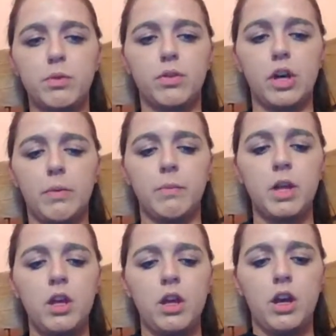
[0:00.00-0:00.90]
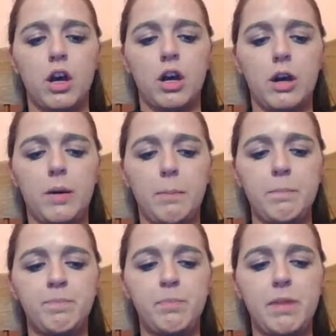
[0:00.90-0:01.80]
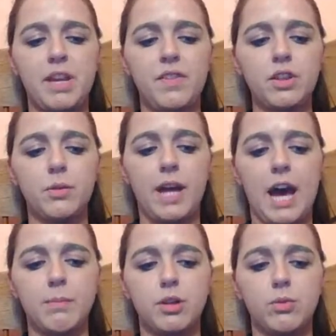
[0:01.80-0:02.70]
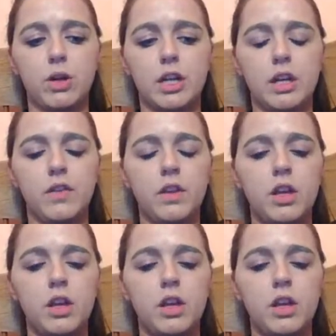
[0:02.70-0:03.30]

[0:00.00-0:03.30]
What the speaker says: So basically what happened was